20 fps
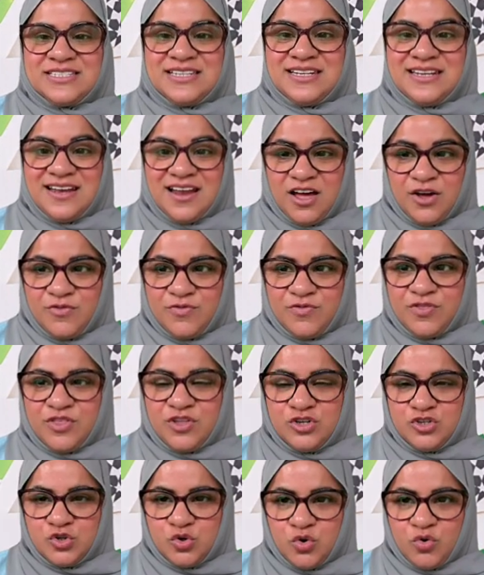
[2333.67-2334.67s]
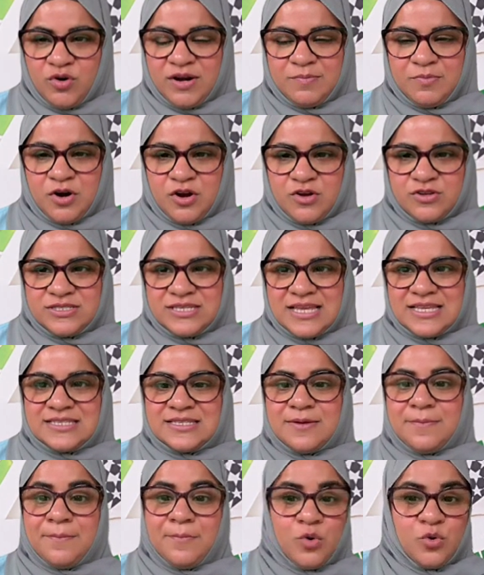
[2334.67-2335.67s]
So for example, some of
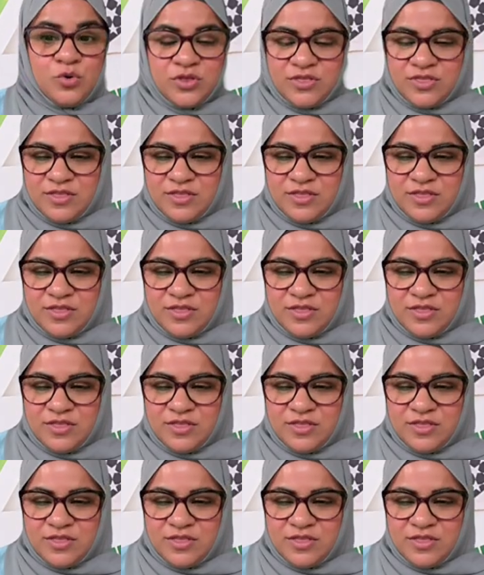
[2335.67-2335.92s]
my